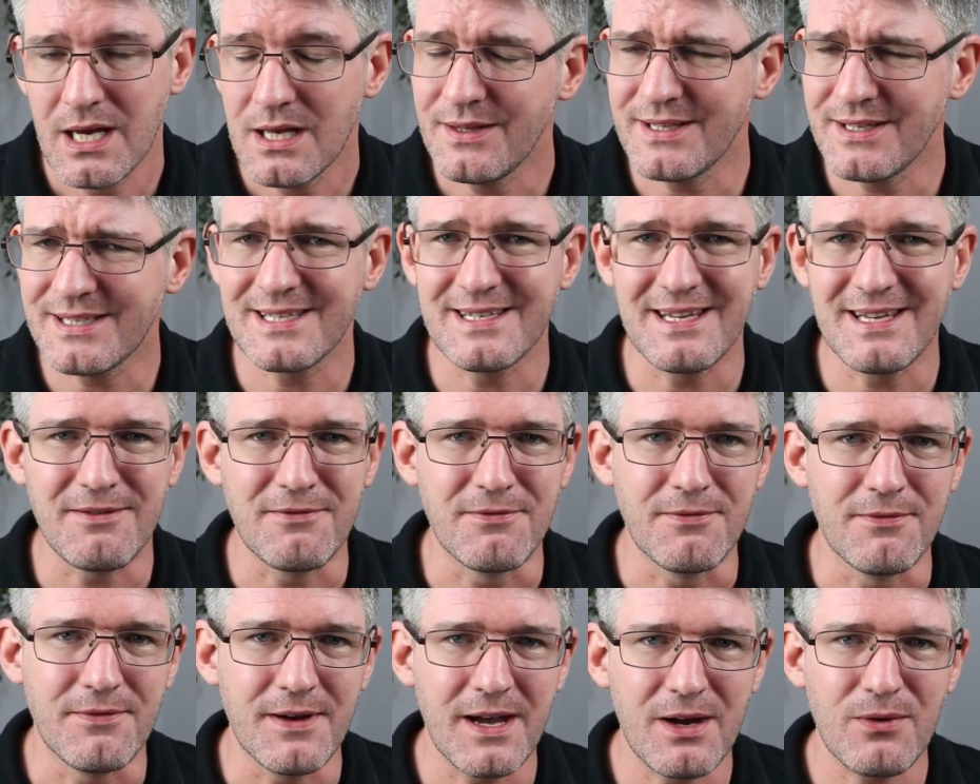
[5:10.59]
This is a
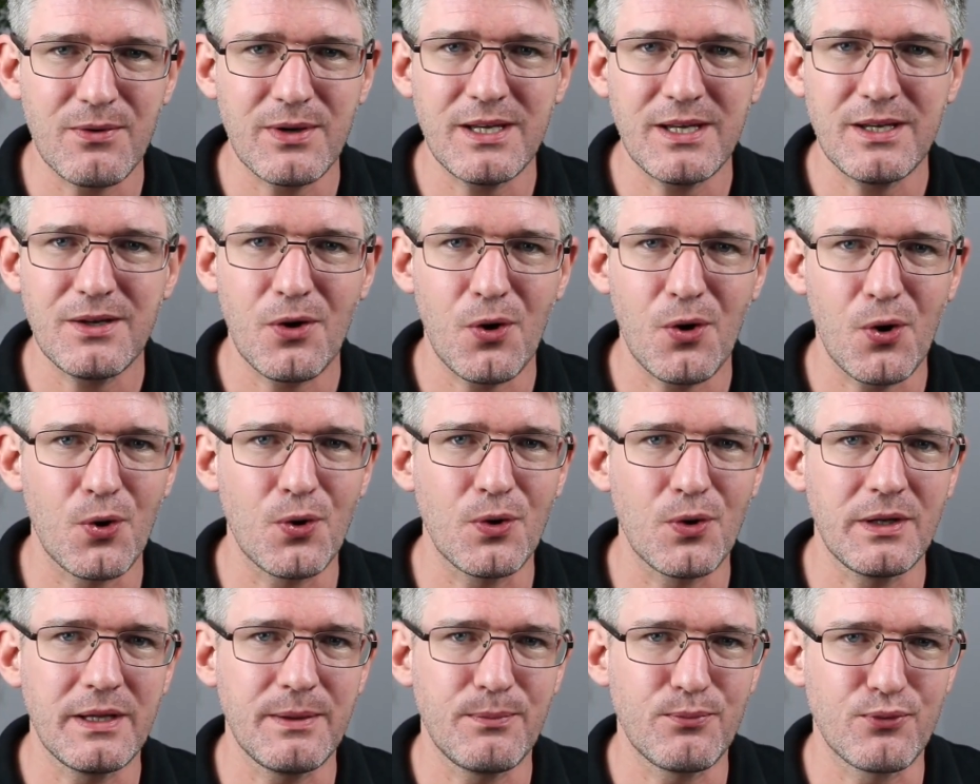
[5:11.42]
very
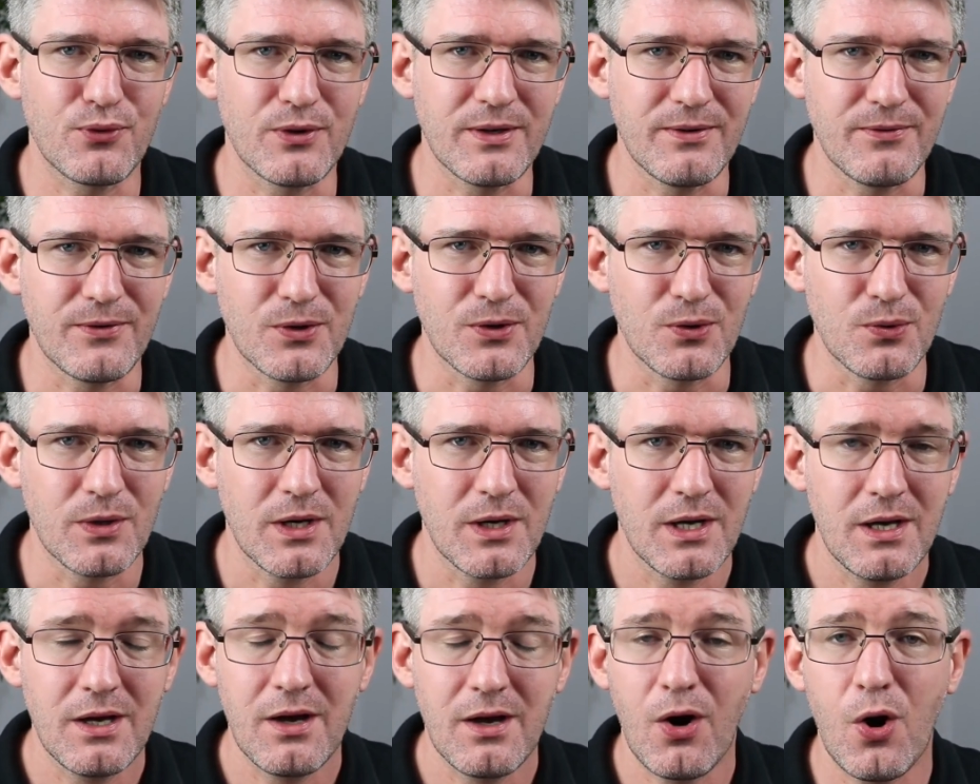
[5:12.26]
early preview.
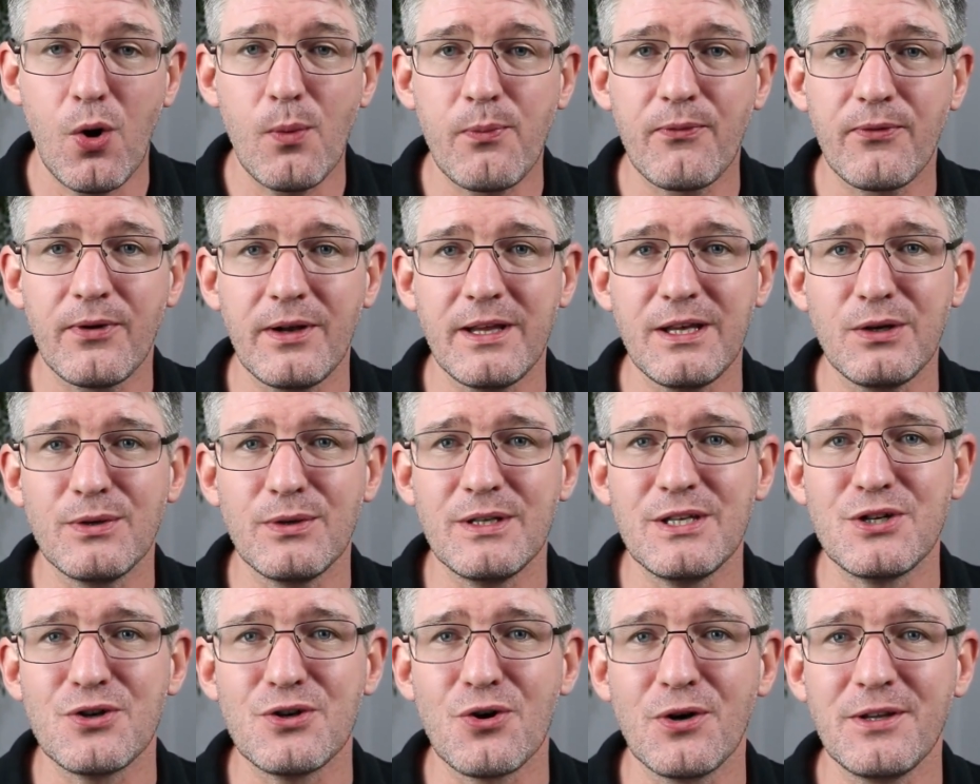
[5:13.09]
Hopefully you
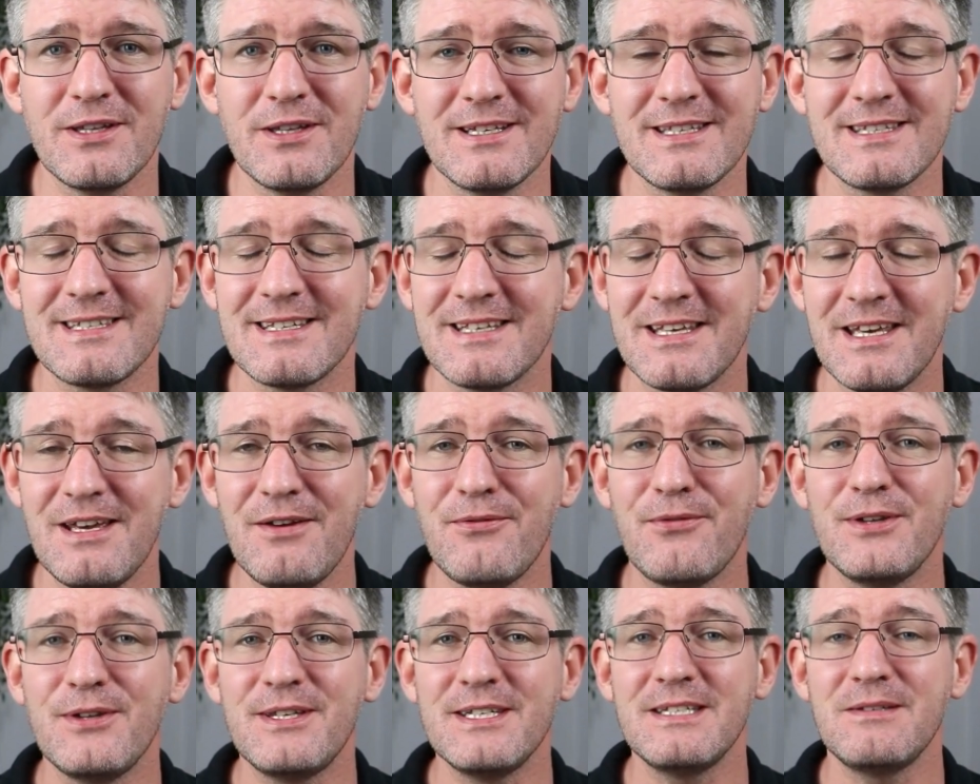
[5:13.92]
enjoyed it.
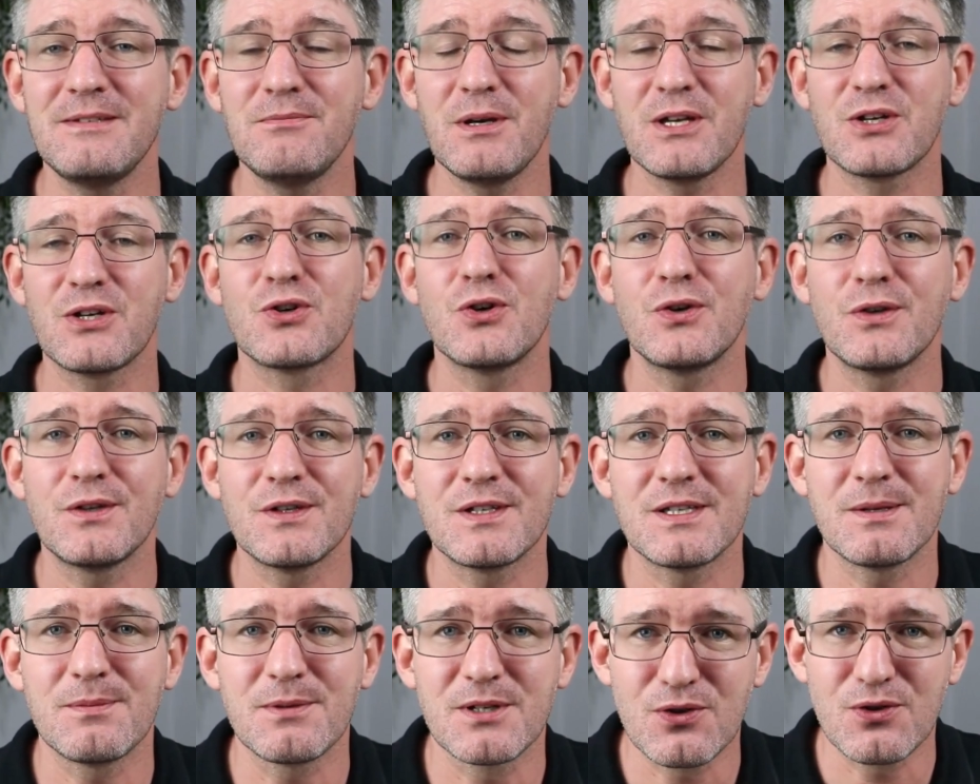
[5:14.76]
If you did, make sure to
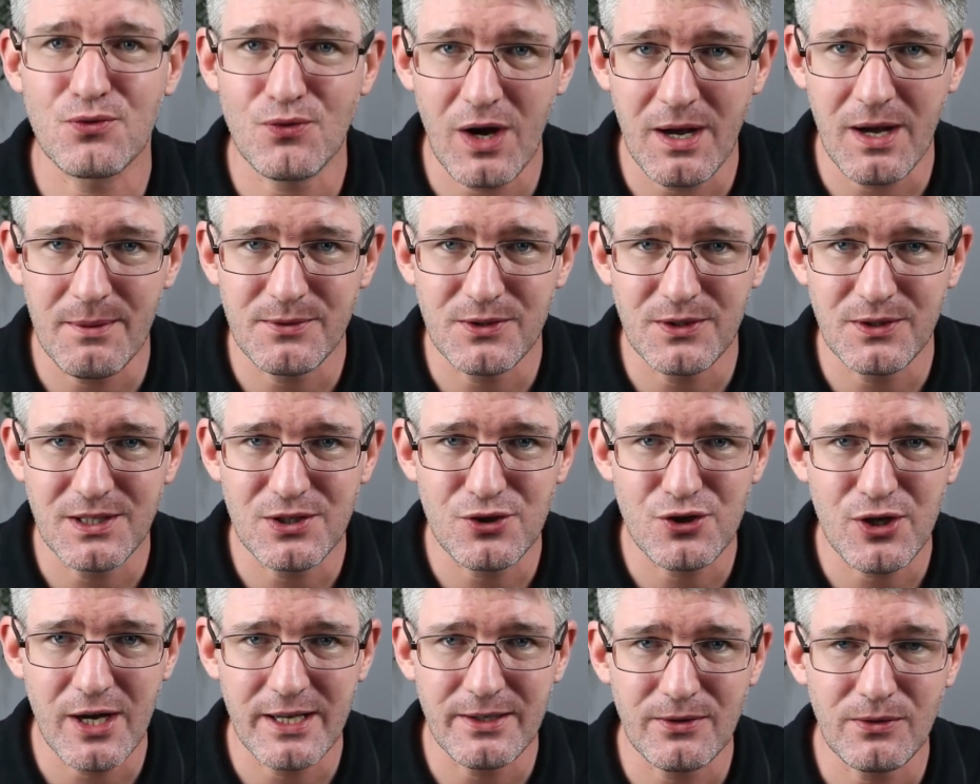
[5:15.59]
subscribe to the
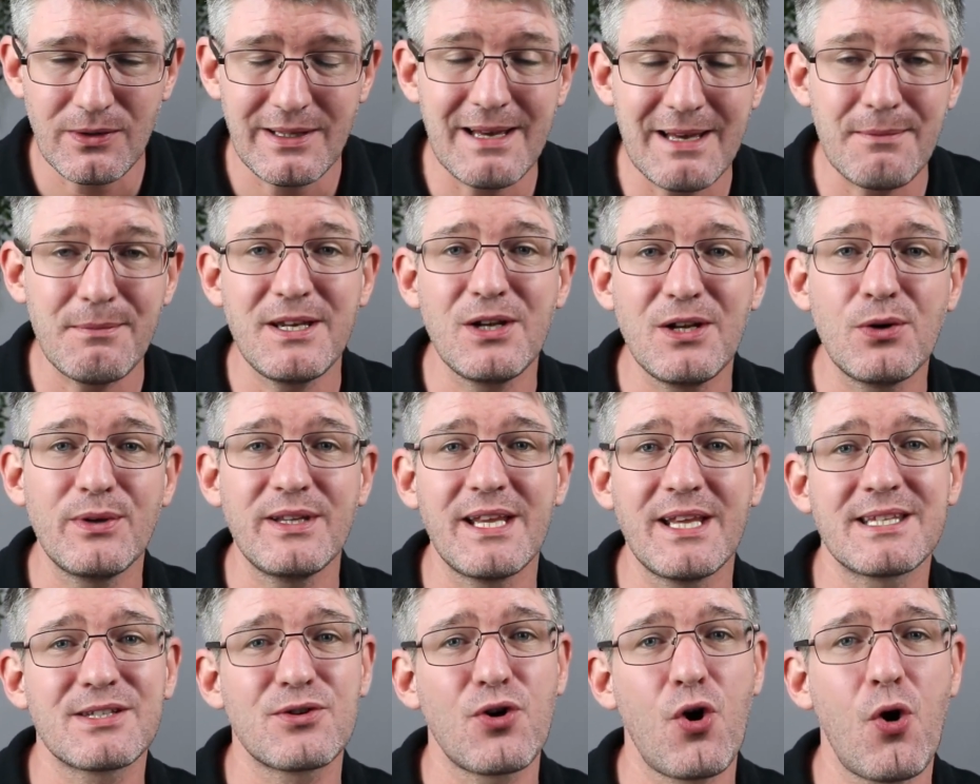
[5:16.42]
channel. Let me know in
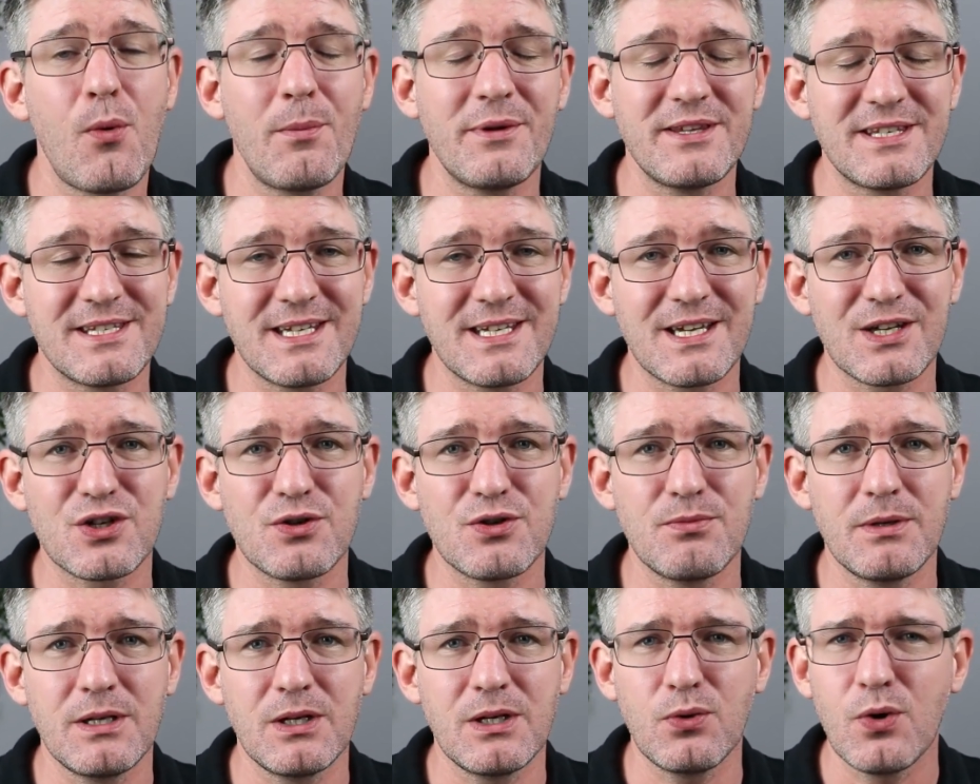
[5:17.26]
that comment
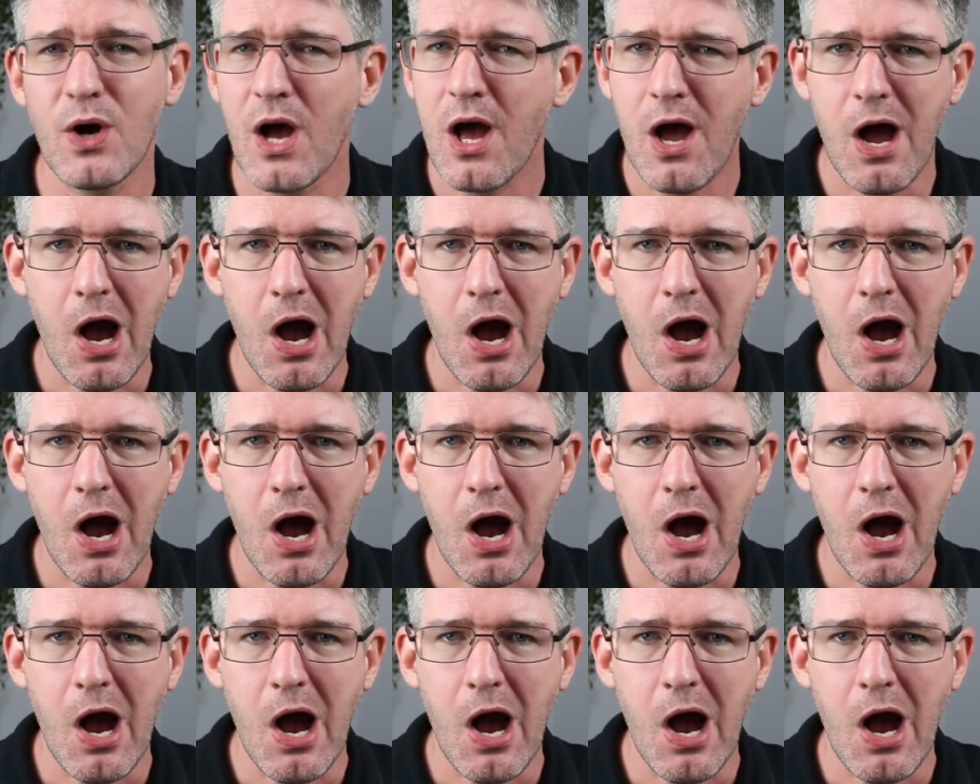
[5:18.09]
section below.